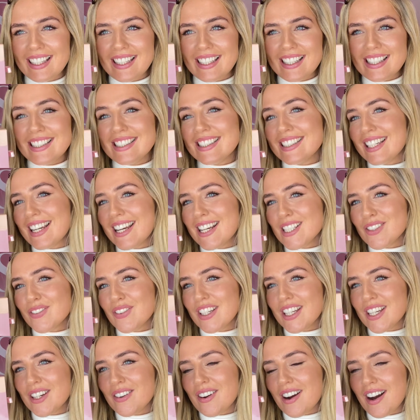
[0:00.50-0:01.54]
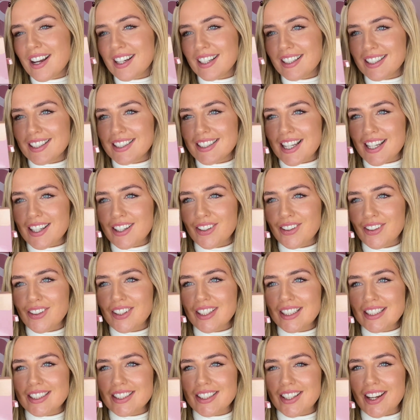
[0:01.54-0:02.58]
In today's video, I'm going to take a look
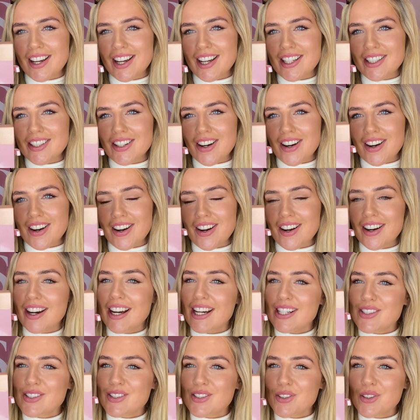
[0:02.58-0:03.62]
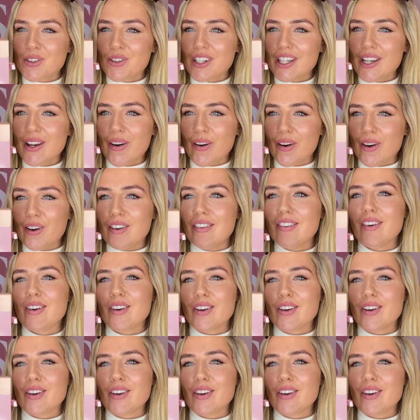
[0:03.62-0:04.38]
inside our A Story of